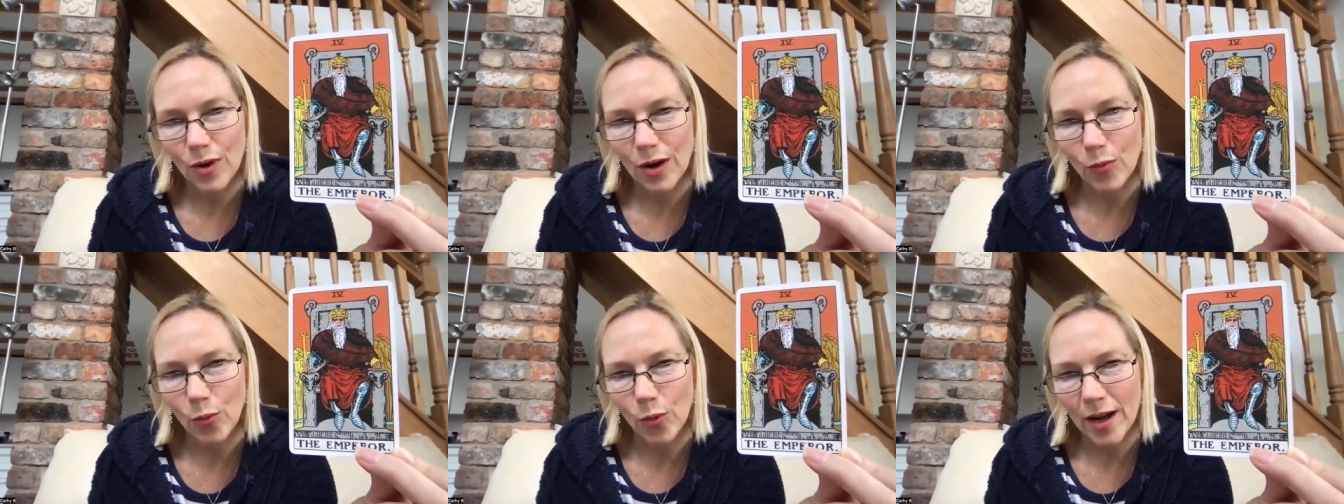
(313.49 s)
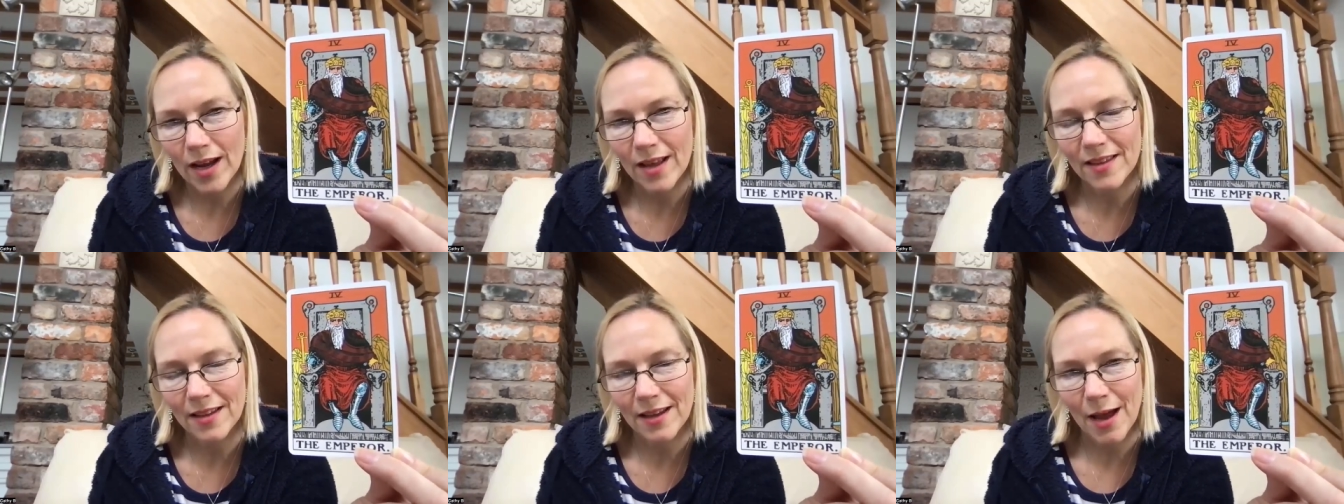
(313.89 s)

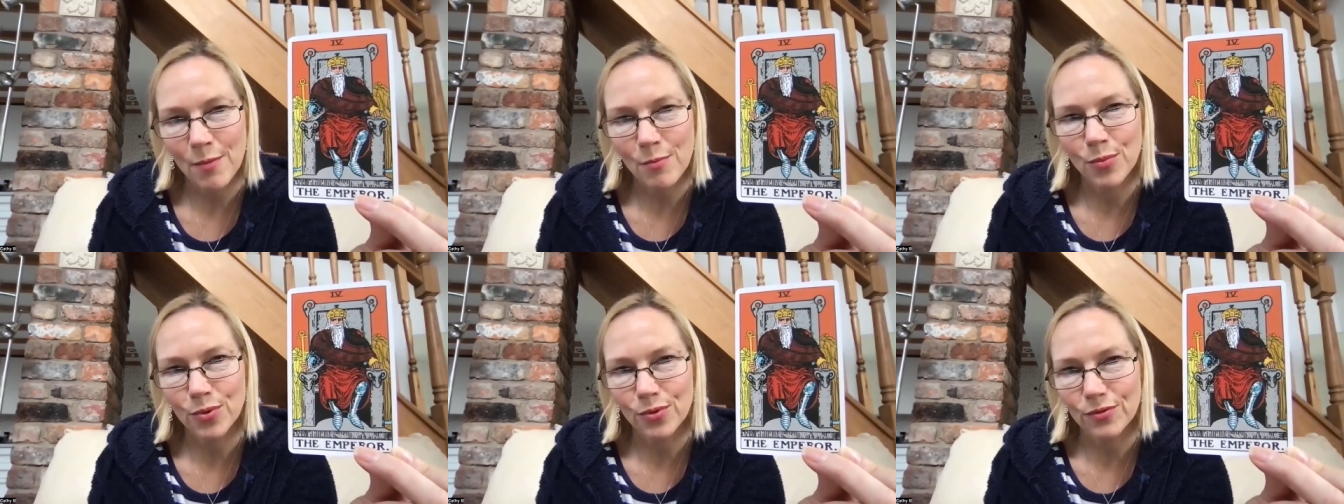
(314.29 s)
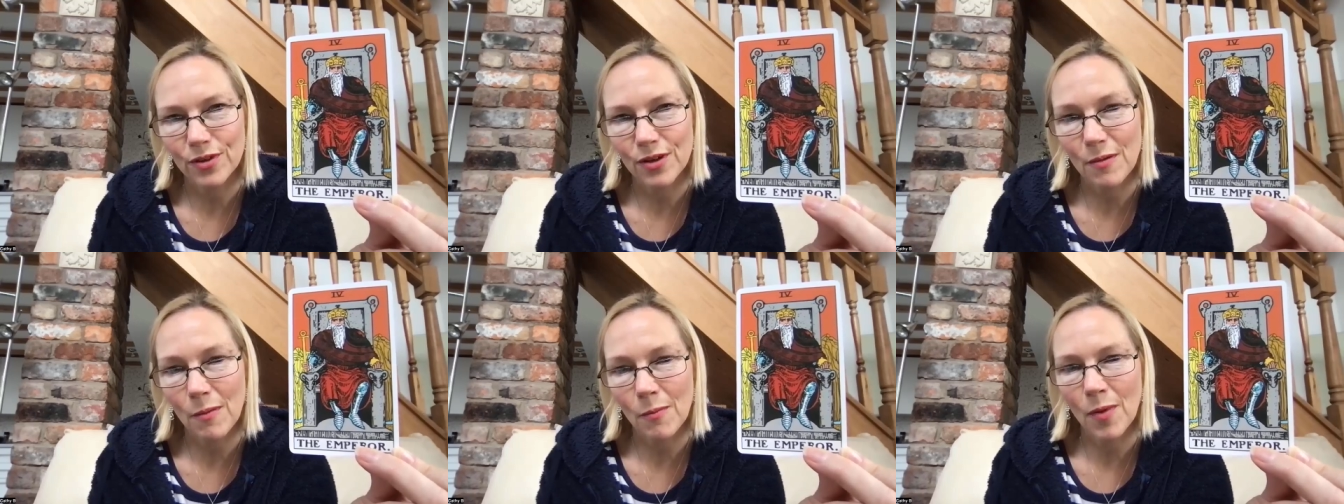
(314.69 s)
where the
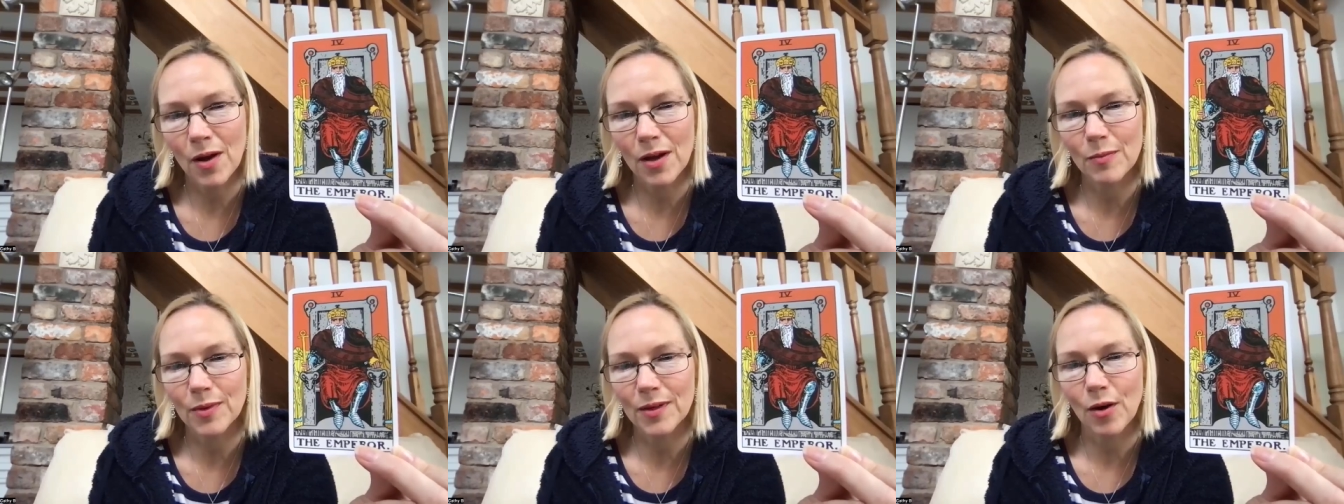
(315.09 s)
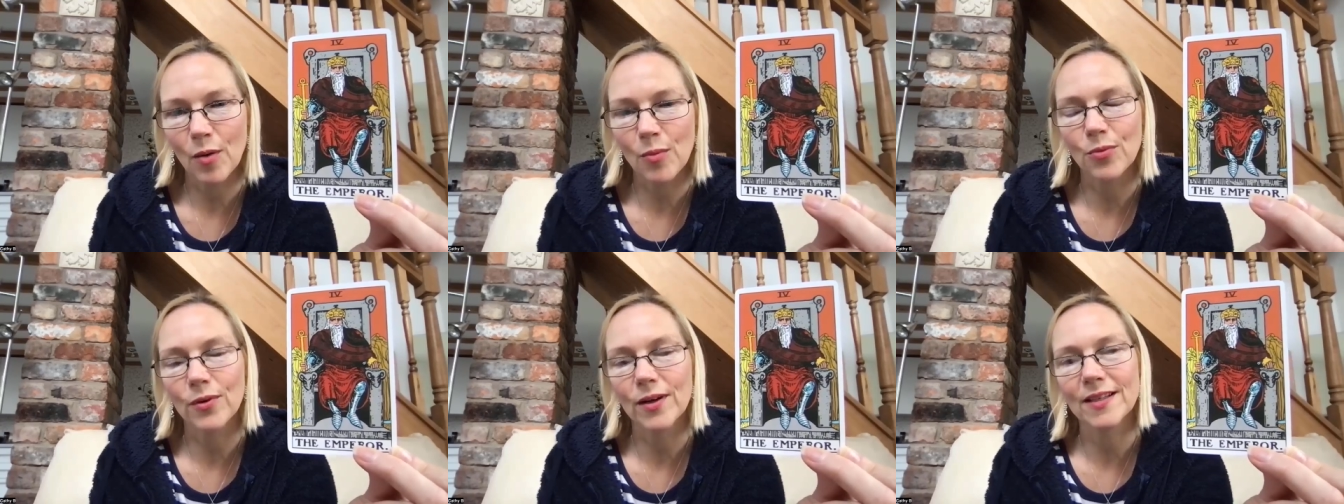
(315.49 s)
Emperor might be
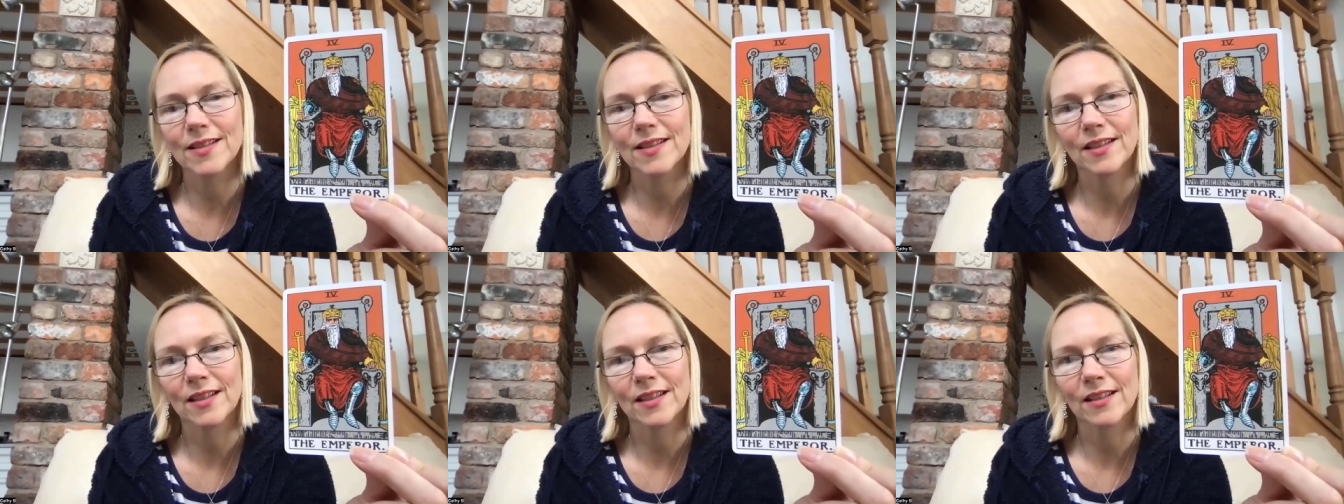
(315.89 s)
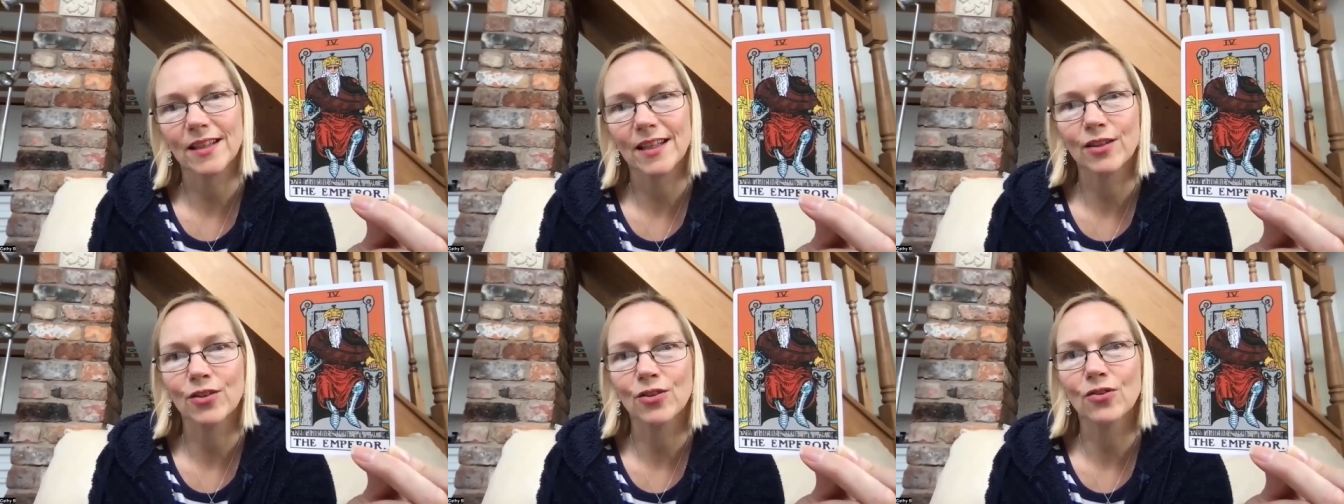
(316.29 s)
operating
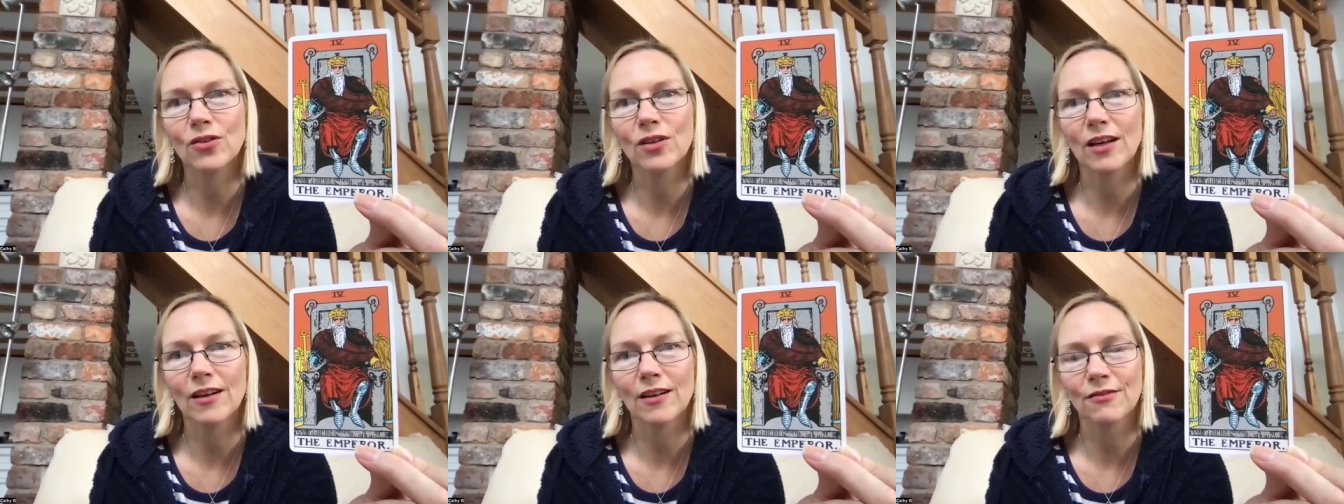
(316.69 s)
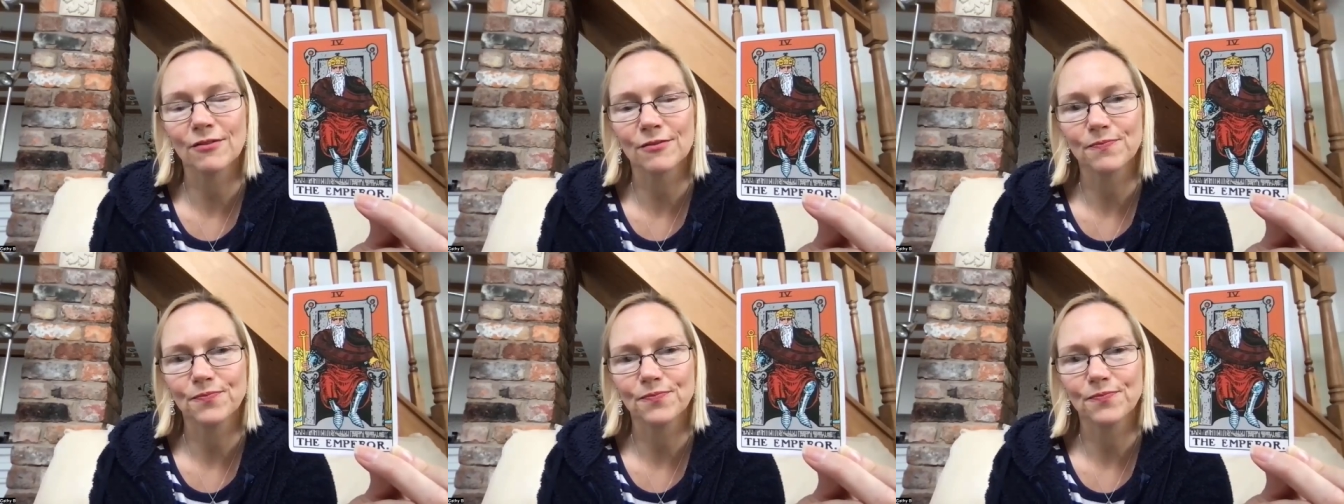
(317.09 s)
in your life